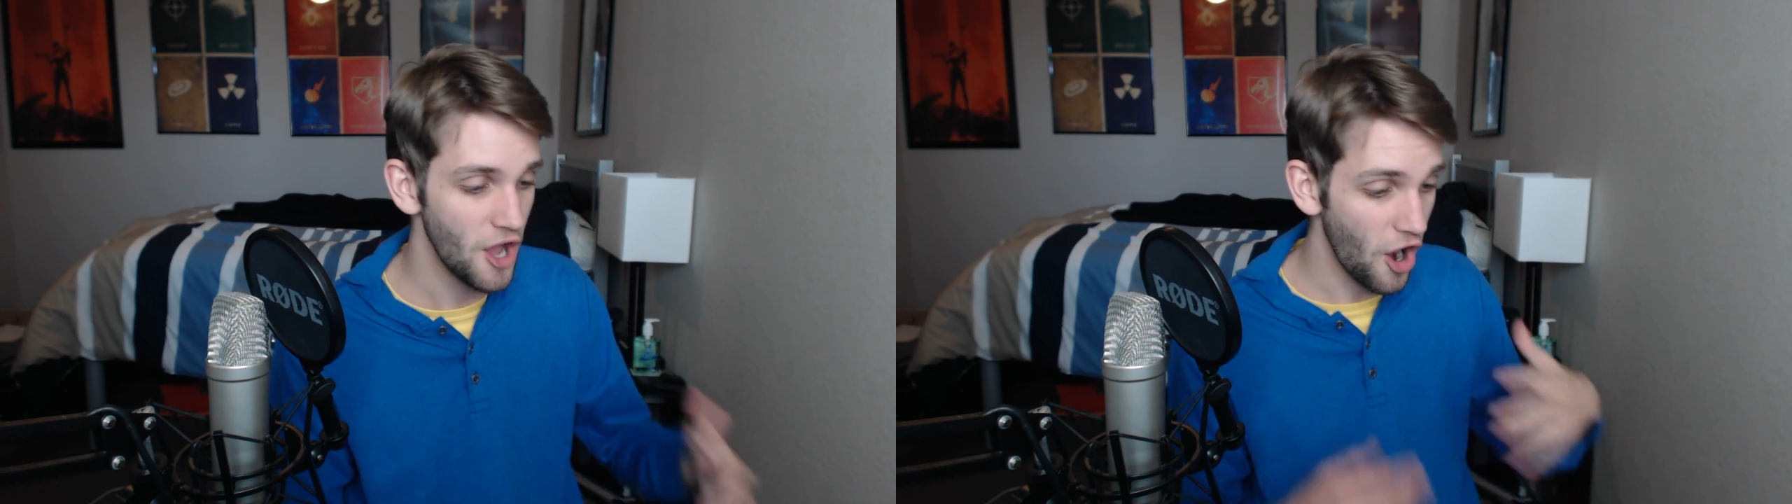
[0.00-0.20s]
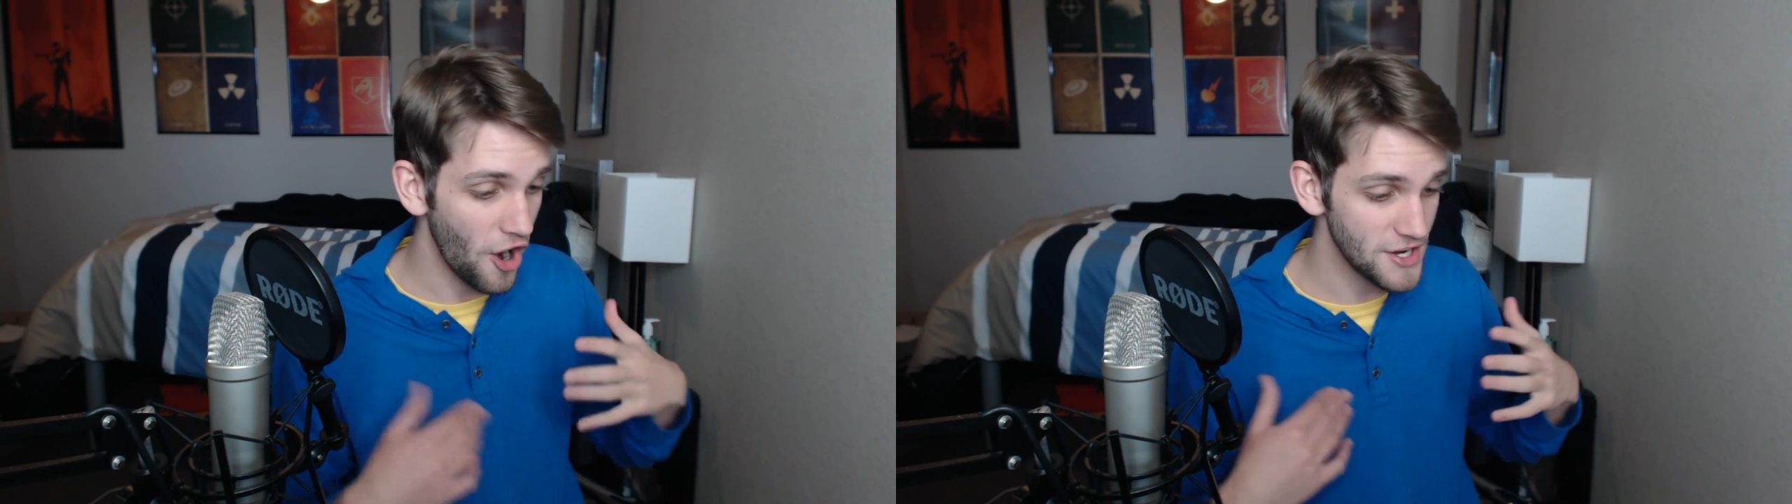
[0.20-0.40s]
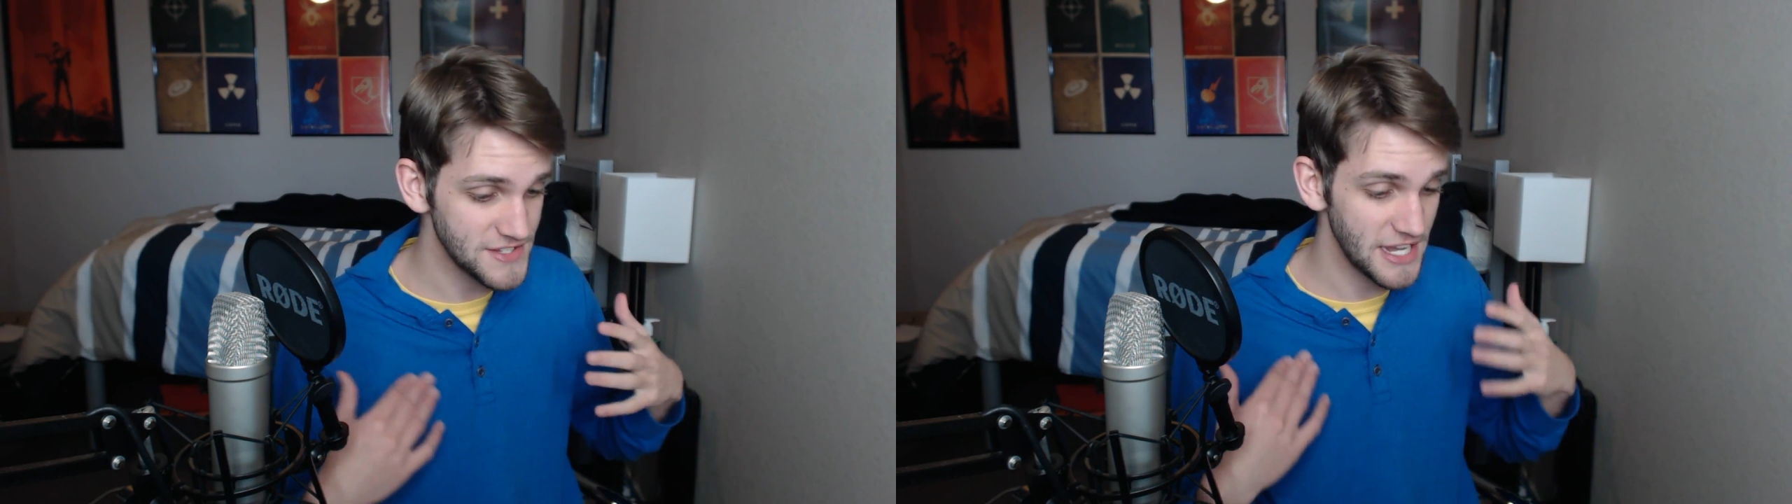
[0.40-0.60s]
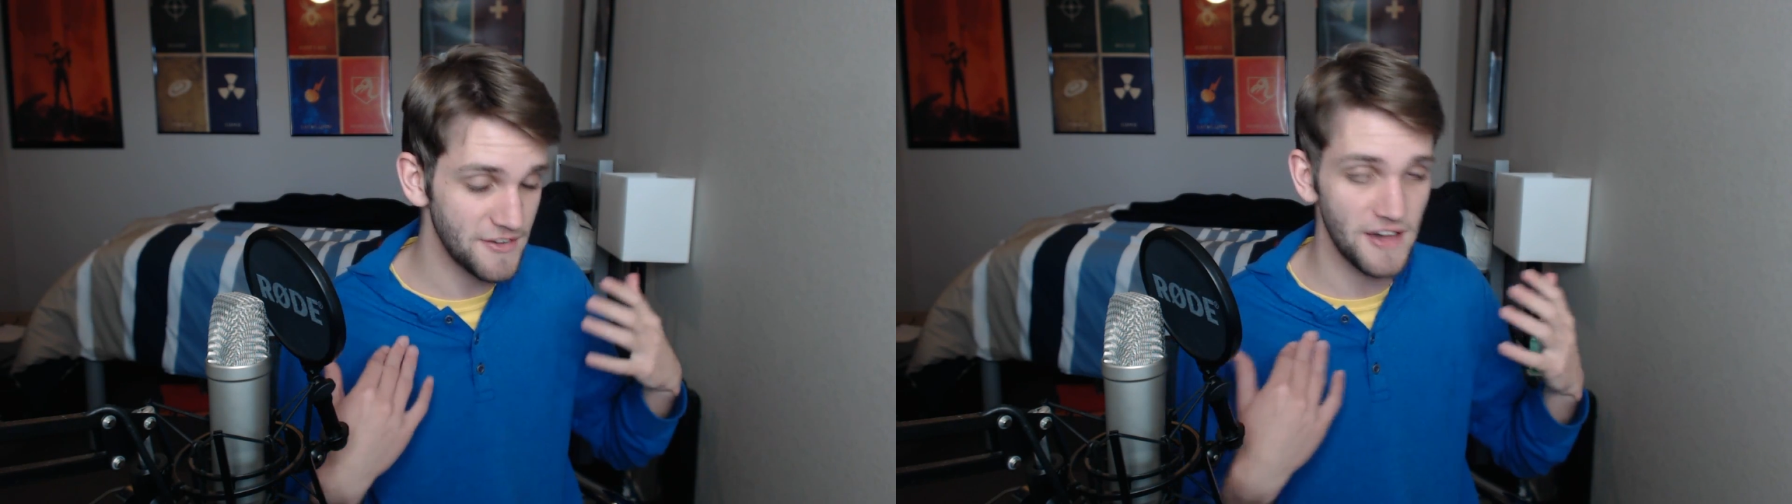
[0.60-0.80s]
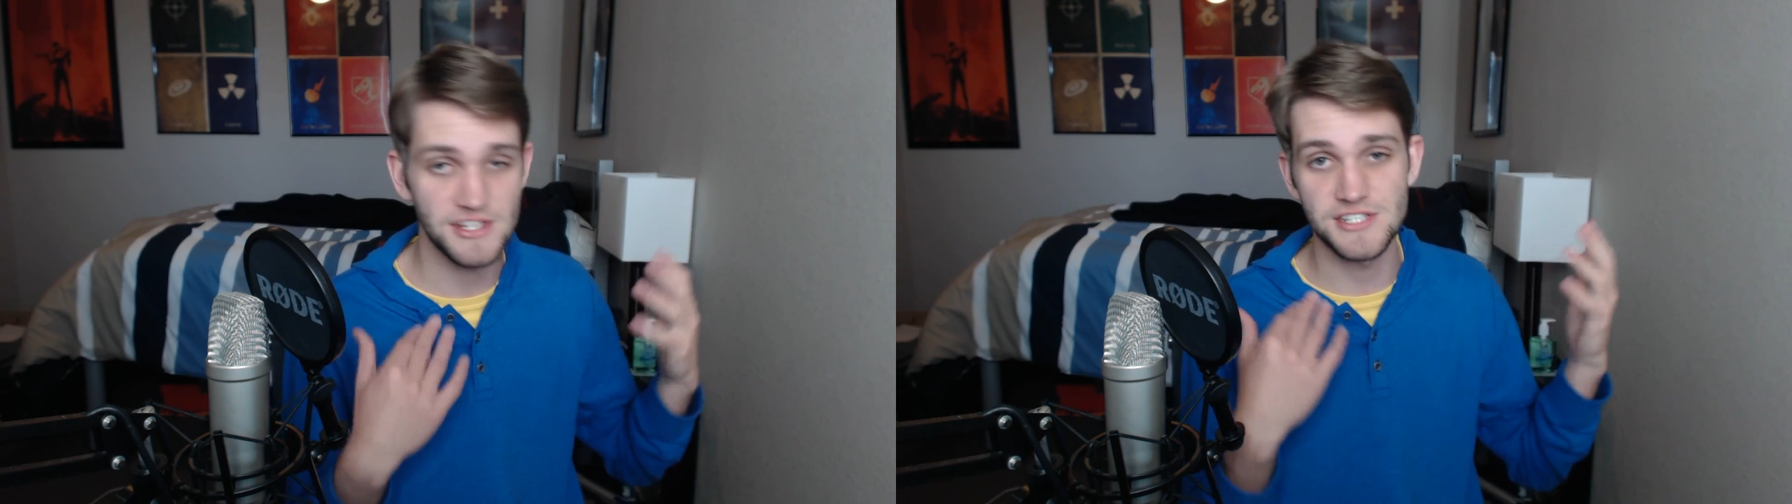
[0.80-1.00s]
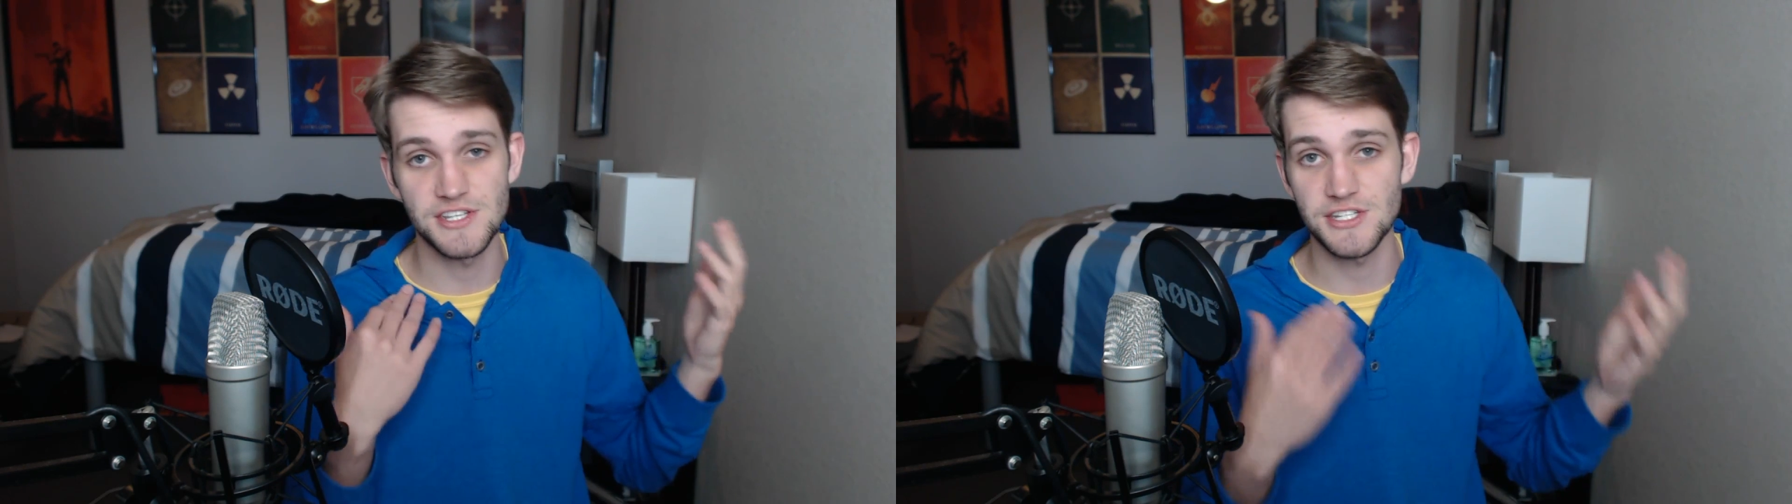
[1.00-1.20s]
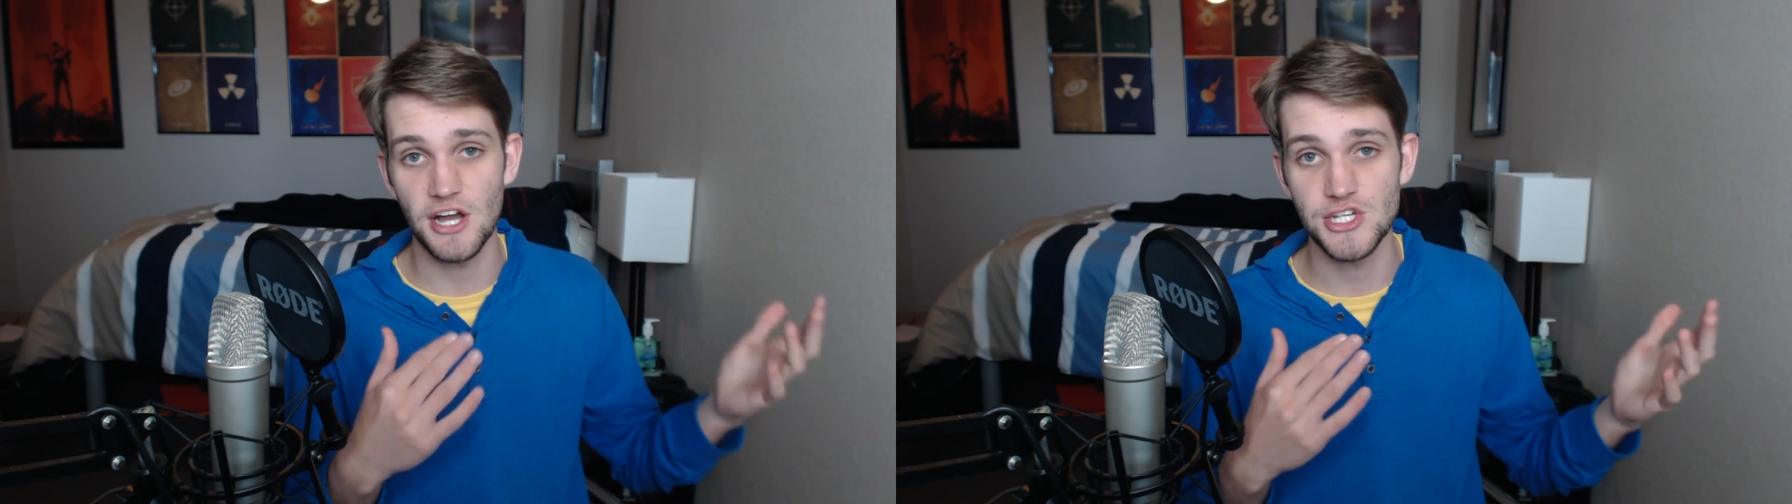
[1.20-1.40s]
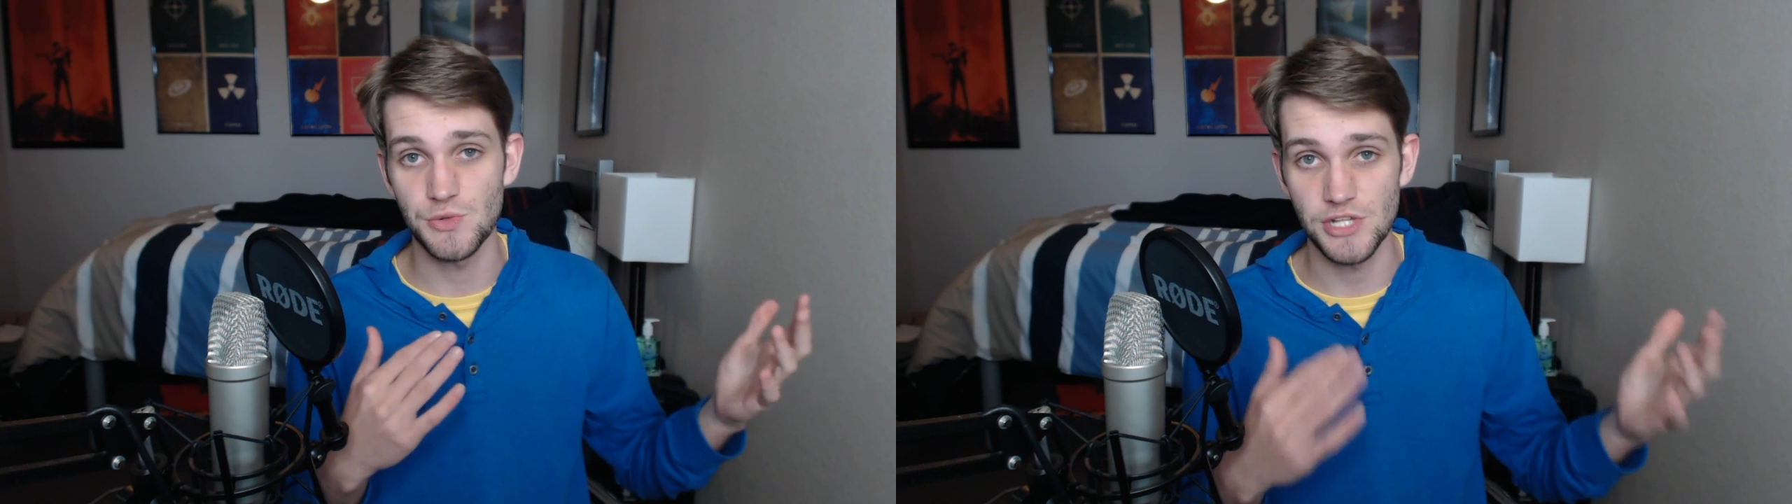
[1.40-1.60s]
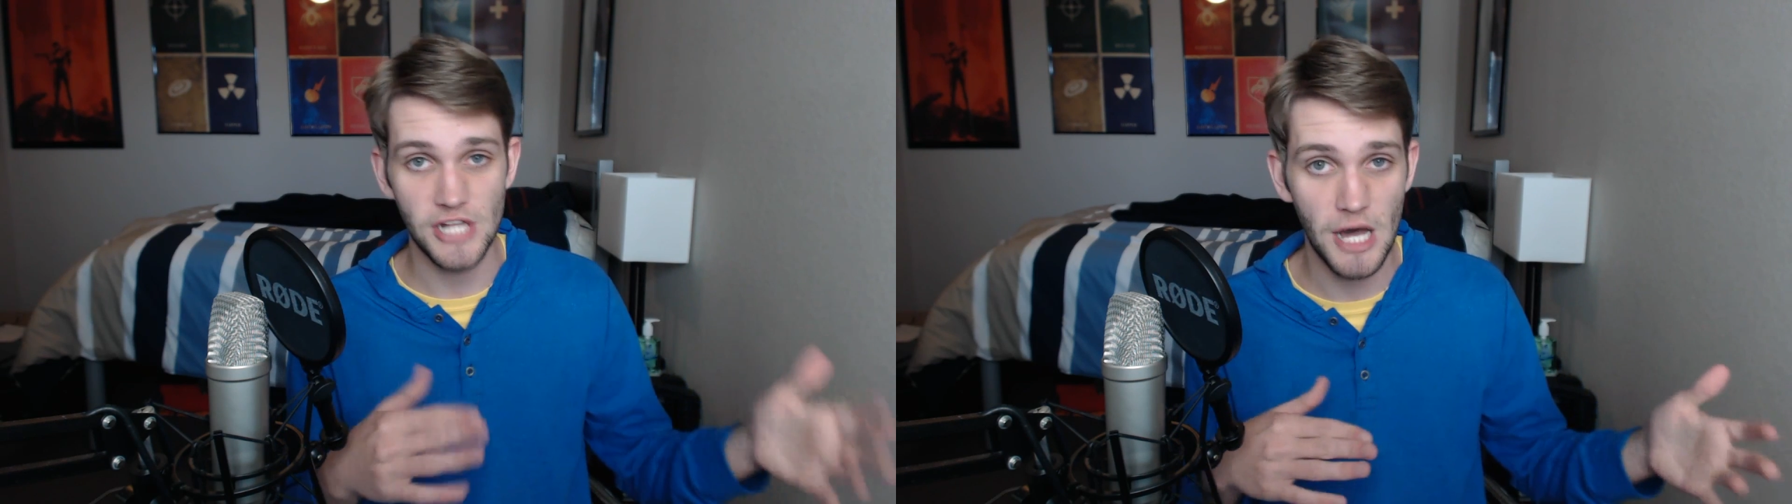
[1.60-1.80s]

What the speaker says: Honestly, I've had this discussion with a lot